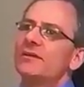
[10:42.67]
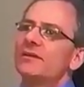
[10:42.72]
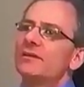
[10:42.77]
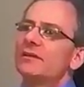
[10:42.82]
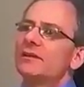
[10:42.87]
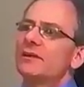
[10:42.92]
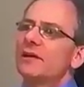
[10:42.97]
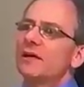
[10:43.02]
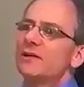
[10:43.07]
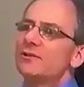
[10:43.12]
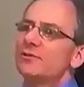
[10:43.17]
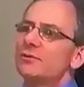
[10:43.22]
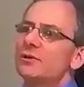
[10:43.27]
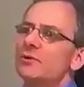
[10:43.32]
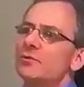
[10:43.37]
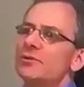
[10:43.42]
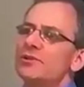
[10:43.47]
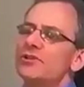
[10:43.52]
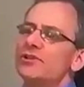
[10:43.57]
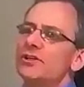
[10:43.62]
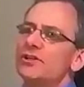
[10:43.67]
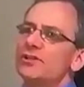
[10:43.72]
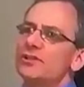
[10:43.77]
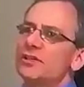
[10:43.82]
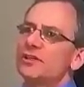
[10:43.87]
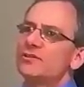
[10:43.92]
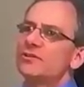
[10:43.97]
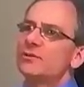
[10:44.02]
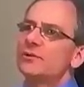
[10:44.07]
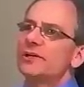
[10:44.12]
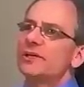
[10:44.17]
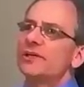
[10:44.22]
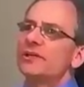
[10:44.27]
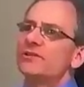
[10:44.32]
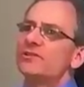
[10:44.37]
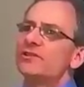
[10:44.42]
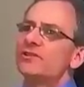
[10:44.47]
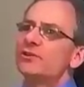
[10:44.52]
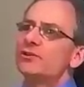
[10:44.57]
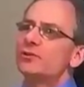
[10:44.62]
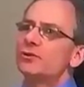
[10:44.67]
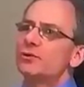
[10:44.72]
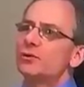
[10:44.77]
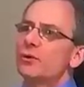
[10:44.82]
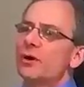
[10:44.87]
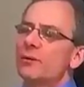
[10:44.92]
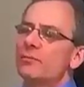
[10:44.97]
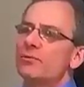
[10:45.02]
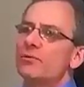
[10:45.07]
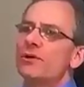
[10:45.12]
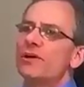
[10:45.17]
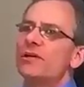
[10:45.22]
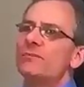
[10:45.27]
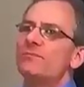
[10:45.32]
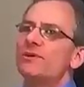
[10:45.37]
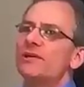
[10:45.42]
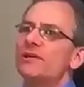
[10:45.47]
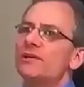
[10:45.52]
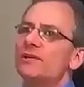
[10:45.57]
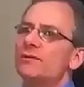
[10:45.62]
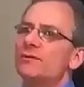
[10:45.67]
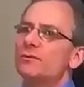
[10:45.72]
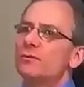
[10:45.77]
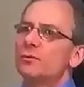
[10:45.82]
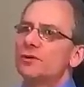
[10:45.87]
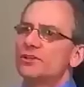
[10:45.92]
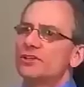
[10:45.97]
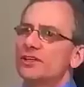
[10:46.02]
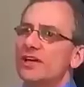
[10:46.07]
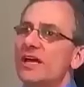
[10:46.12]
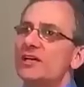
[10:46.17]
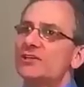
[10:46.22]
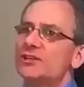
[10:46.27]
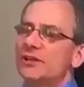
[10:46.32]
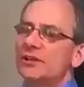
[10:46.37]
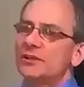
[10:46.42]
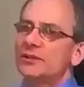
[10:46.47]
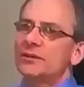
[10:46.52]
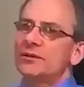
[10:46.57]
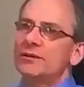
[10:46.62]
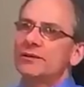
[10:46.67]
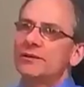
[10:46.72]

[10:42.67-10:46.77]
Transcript: The country was just entering into a pretty big recession,